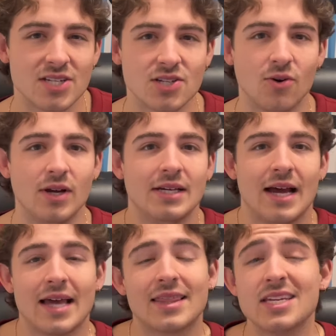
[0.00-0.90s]
so
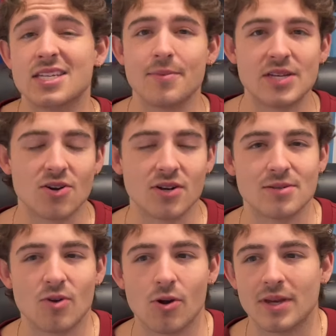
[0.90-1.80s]
I think he's going to be starting
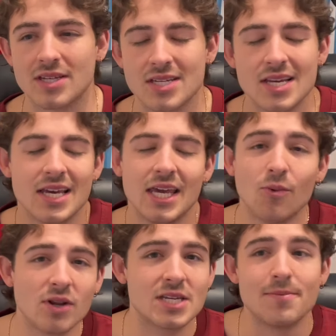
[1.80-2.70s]
tomorrow because he
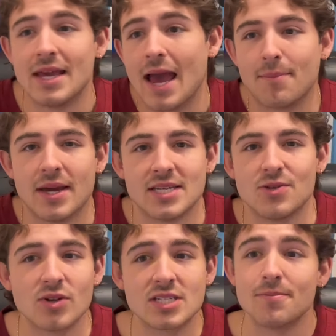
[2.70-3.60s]
wants to be at pace. He
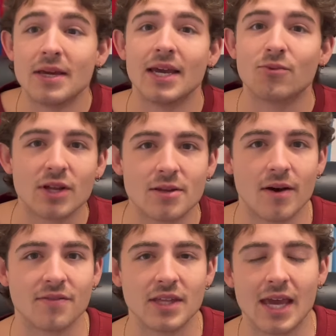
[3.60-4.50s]
wants to be in rhythm
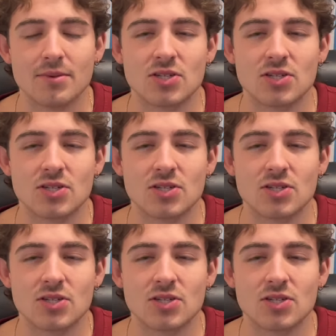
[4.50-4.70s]
of the game.